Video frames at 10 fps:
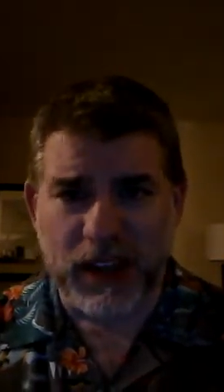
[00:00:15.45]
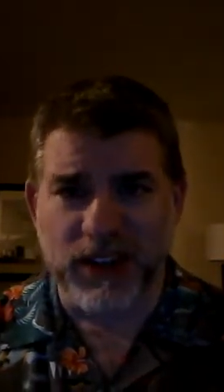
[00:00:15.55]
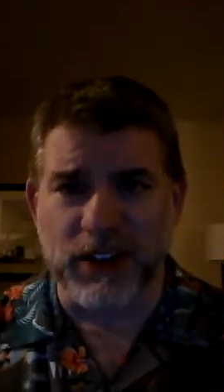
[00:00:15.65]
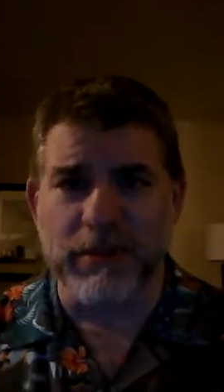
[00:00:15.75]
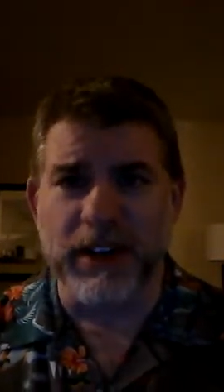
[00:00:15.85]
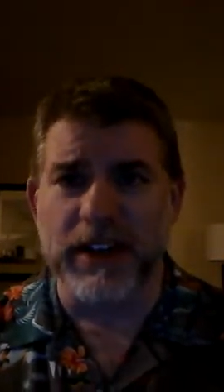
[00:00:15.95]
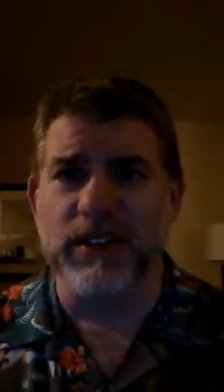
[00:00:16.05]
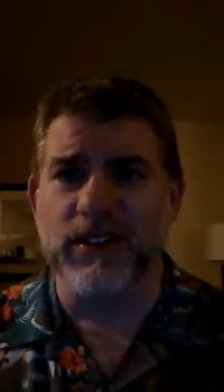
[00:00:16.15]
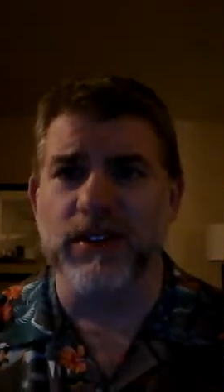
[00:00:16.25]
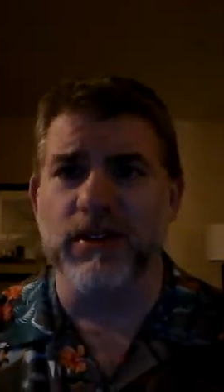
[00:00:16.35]
jumping
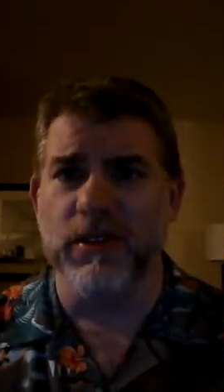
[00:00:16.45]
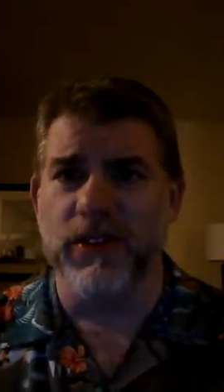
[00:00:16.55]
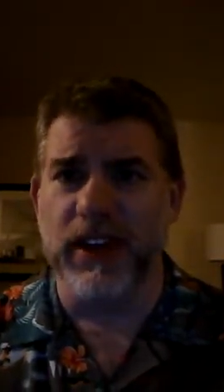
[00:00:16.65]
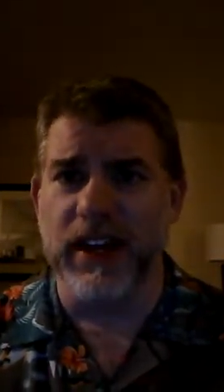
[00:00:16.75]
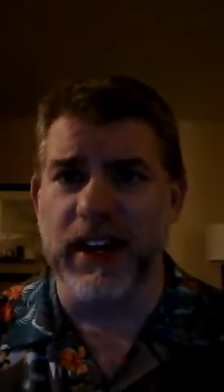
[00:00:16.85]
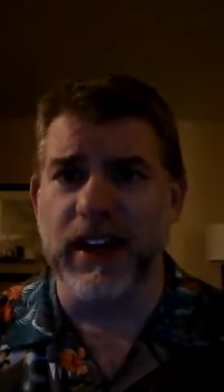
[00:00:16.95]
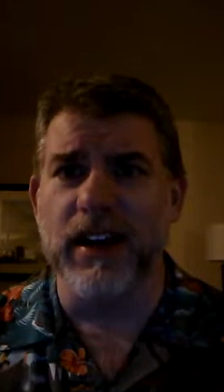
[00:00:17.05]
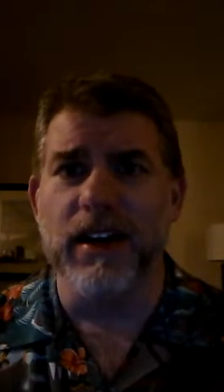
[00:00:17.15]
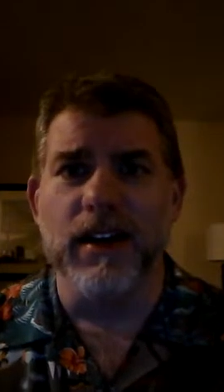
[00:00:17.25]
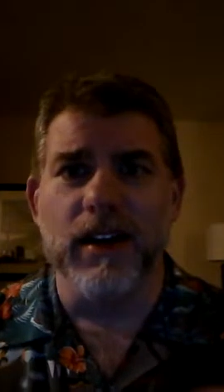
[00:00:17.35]
into the
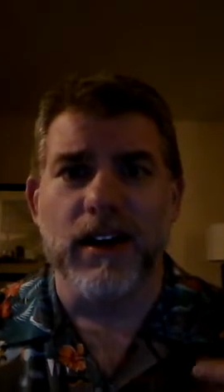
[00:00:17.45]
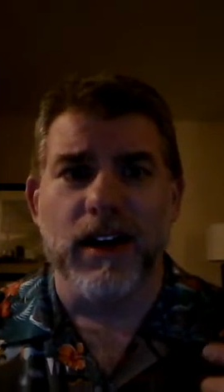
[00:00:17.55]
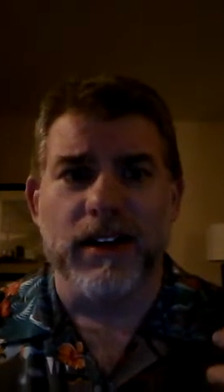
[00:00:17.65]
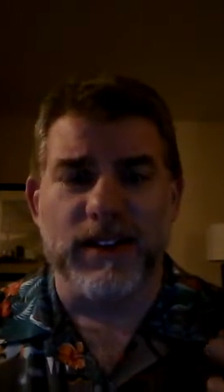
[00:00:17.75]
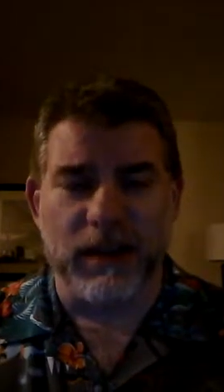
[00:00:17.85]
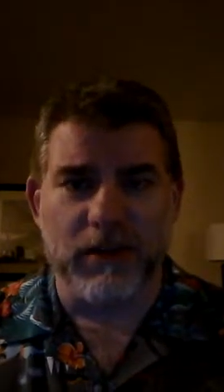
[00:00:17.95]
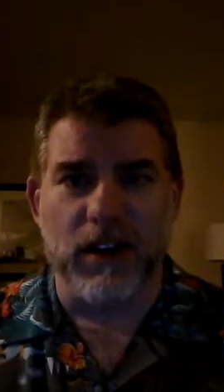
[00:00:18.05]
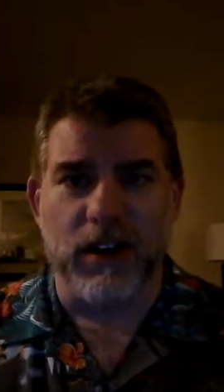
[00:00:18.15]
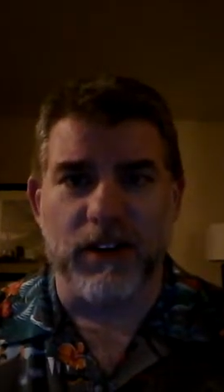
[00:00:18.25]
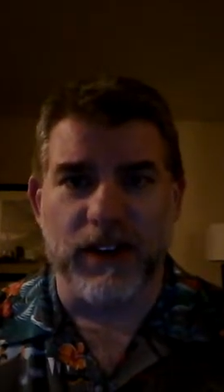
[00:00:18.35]

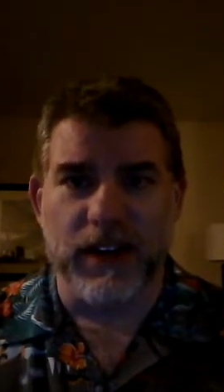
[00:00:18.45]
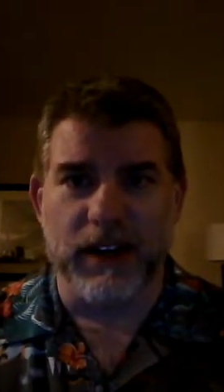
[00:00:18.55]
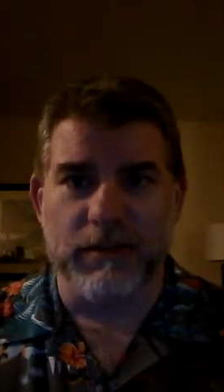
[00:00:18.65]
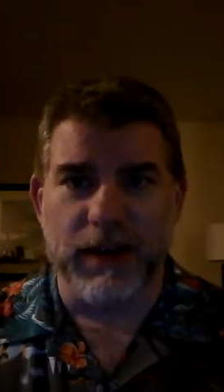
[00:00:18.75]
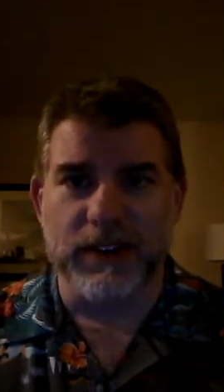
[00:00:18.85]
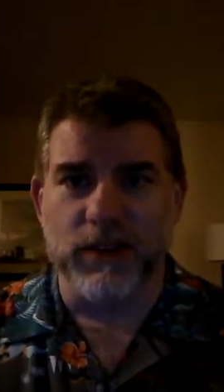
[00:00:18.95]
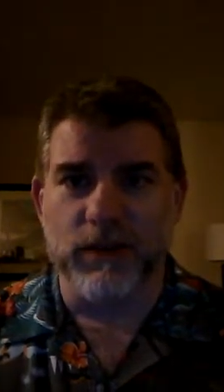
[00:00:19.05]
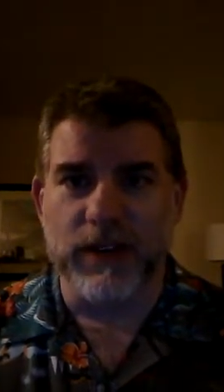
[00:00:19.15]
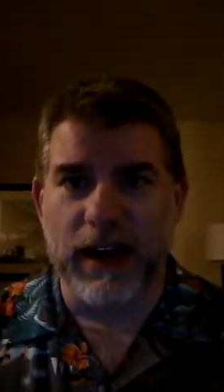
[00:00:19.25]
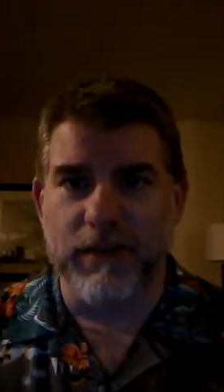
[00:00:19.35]
seminar that Paizo
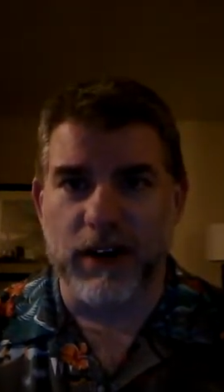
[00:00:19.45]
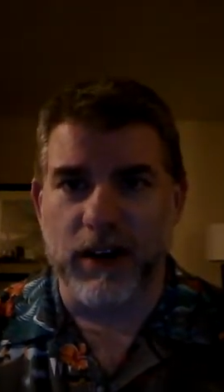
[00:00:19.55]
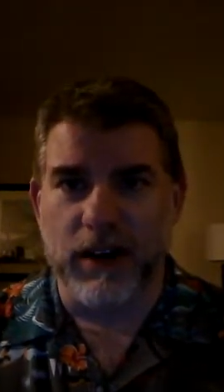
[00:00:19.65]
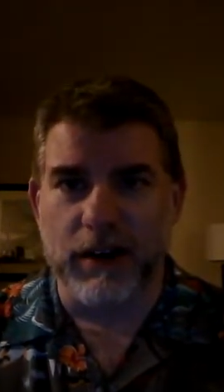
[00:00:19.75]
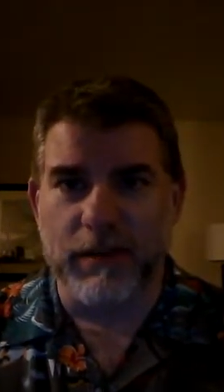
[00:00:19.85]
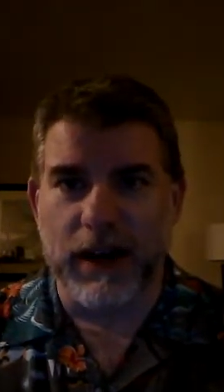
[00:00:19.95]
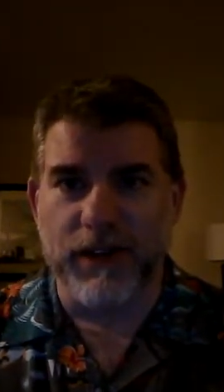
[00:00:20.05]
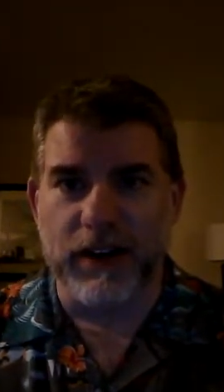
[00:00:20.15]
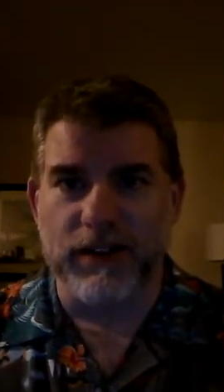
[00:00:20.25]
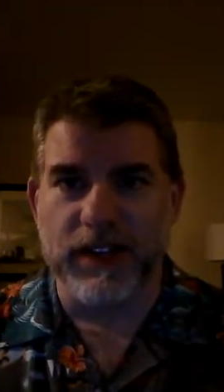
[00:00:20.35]
was having on
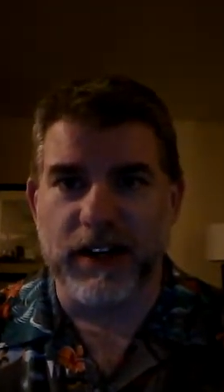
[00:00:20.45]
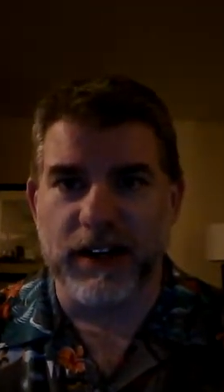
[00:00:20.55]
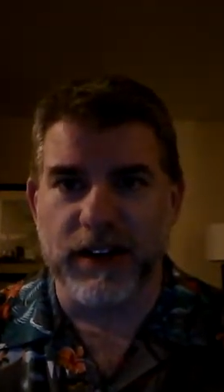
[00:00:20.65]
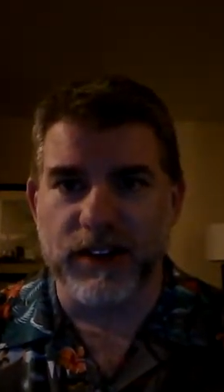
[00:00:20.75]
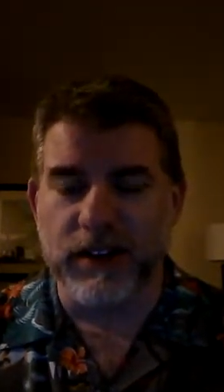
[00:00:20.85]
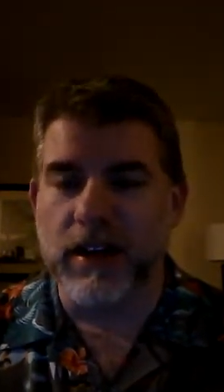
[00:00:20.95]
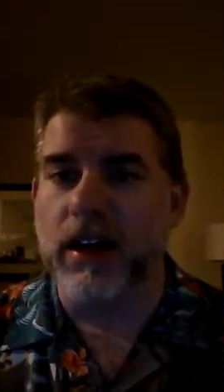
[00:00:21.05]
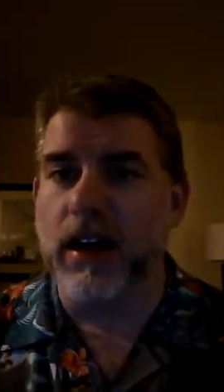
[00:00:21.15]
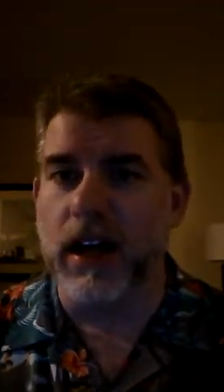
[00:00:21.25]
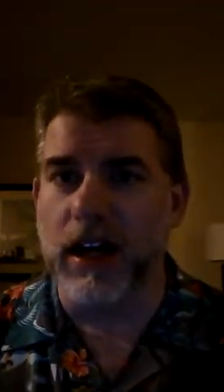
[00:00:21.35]
Pathfinder 2nd Edition.
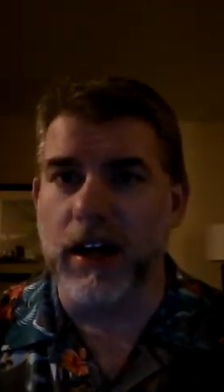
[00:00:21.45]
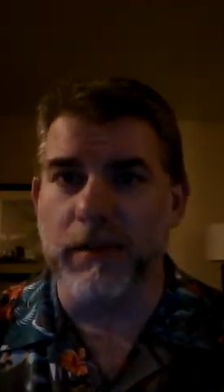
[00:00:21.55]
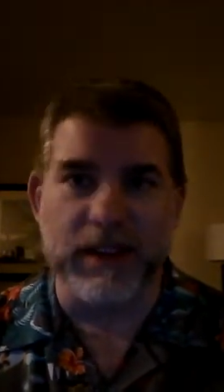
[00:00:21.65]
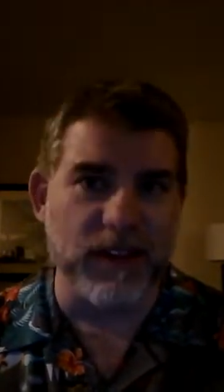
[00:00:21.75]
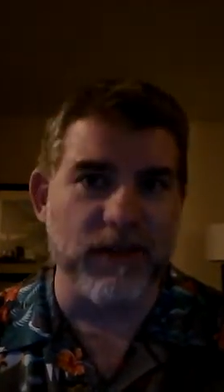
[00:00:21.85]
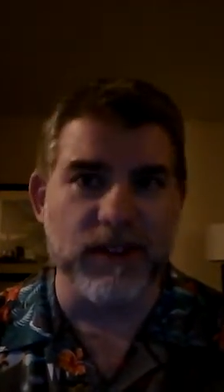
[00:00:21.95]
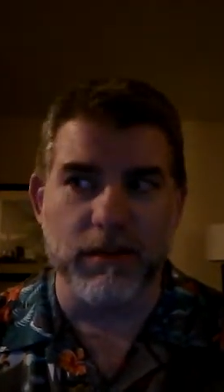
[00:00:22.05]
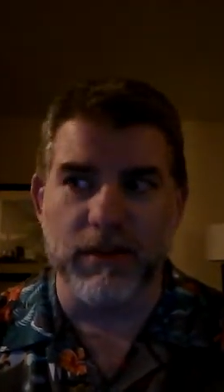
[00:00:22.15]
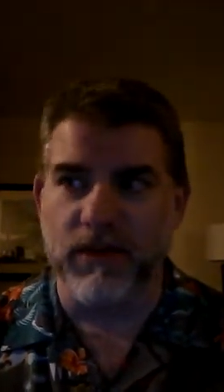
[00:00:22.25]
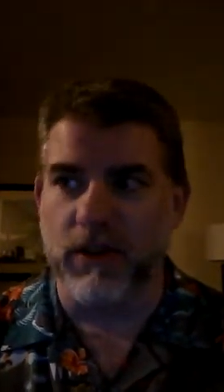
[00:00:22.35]
As I've
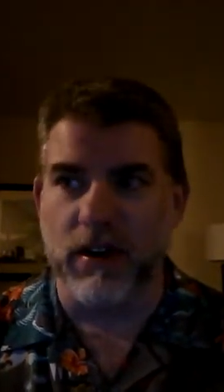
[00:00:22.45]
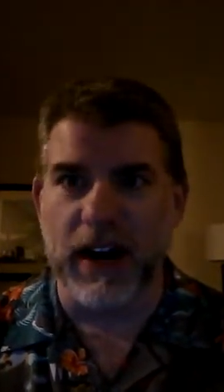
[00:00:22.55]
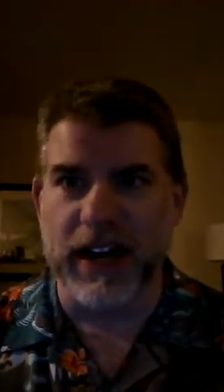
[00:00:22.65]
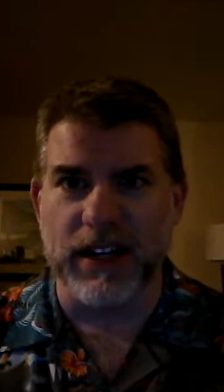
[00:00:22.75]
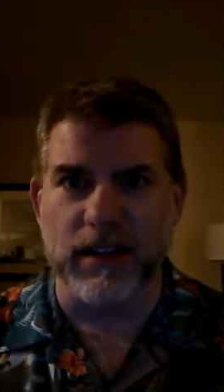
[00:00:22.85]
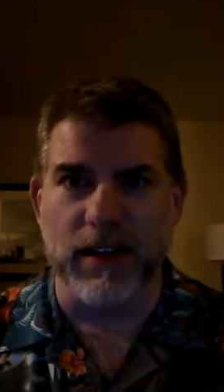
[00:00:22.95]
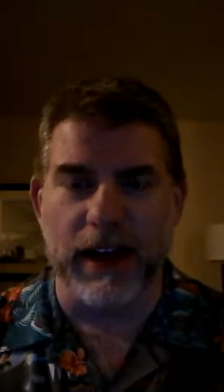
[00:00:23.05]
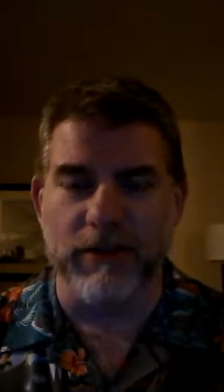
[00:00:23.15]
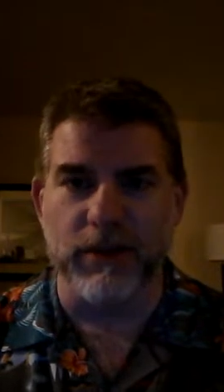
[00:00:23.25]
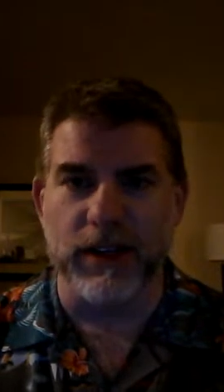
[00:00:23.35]
said before, I
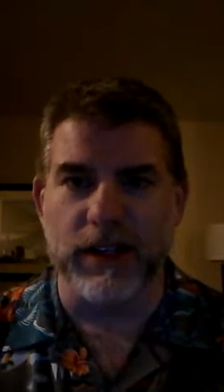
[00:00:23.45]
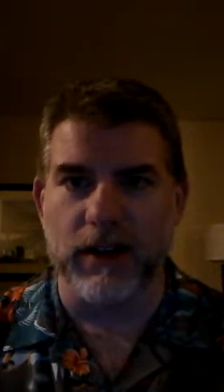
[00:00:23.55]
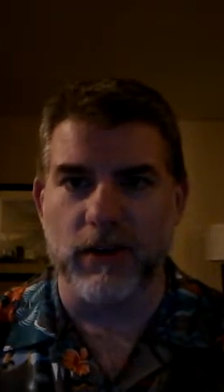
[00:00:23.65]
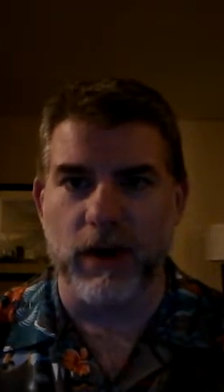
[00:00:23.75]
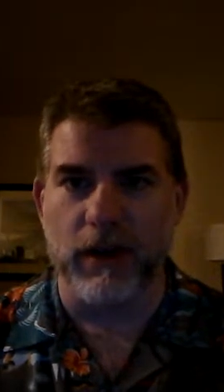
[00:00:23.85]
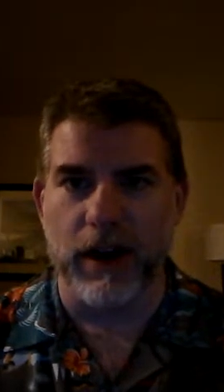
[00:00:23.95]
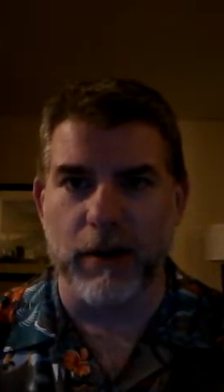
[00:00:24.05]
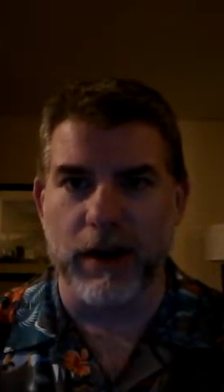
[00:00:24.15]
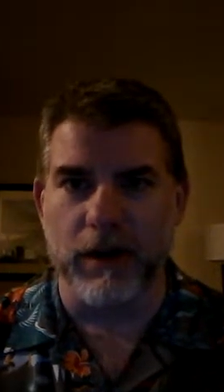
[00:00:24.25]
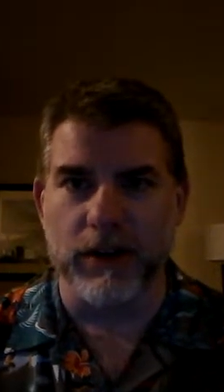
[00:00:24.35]
haven't played that in quite a
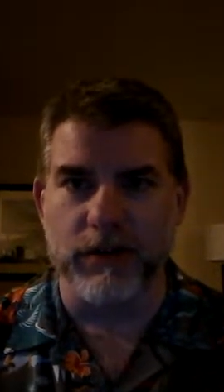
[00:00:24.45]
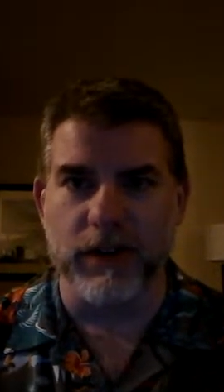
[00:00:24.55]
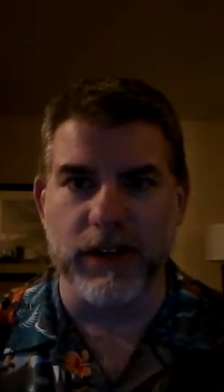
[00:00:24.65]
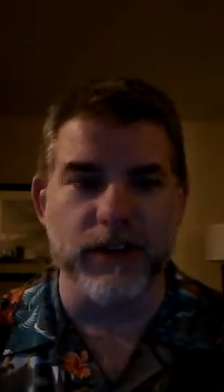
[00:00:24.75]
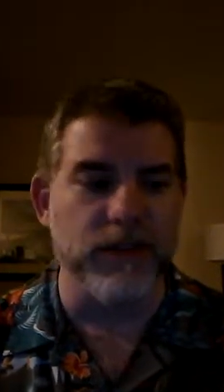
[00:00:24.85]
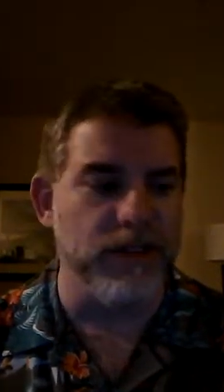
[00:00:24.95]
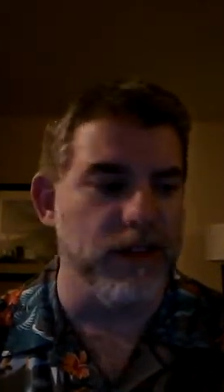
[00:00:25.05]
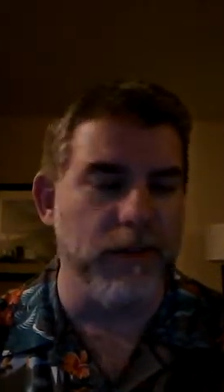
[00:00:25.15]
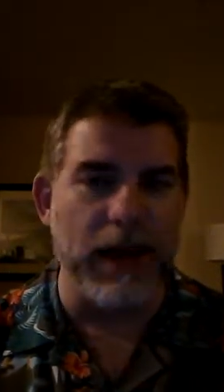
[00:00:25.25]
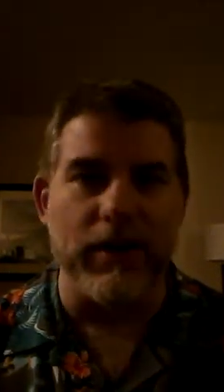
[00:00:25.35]
while, but I was really
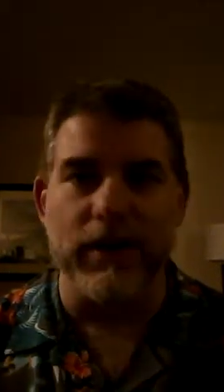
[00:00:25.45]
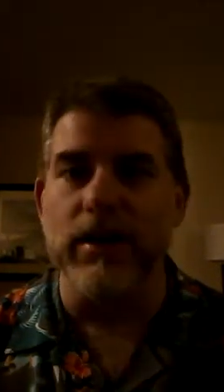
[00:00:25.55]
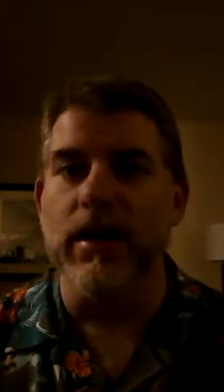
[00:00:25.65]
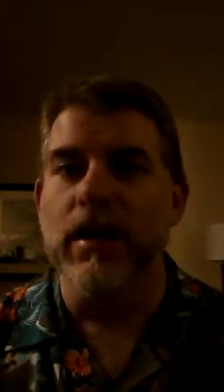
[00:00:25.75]
interested about it.